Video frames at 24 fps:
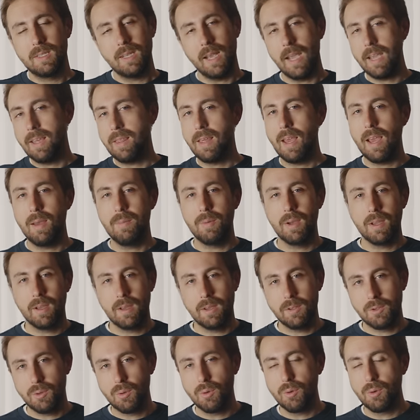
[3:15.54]
Take that, my high
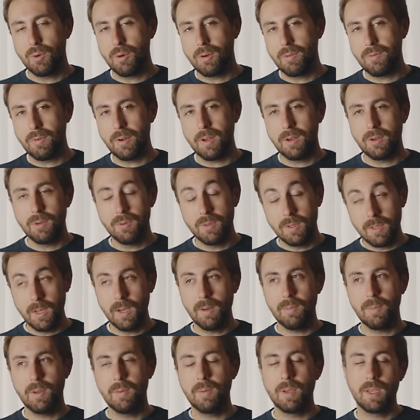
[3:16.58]
school girlfriend who
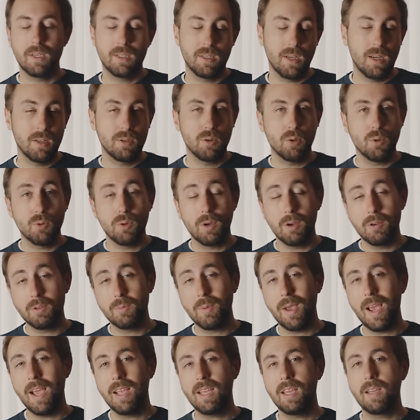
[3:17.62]
dumped me because I told her I was
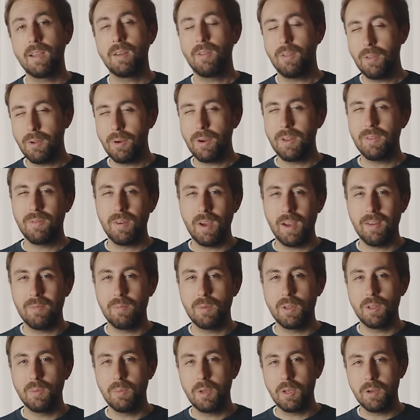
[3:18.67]
packing 35
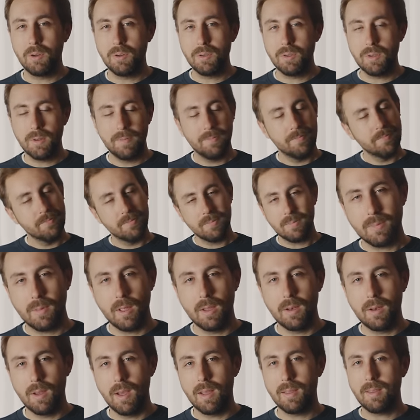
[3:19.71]
millimeters
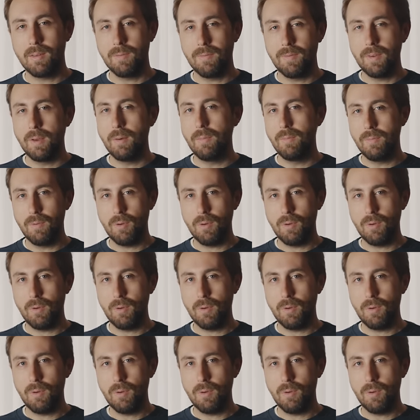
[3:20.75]
and not the film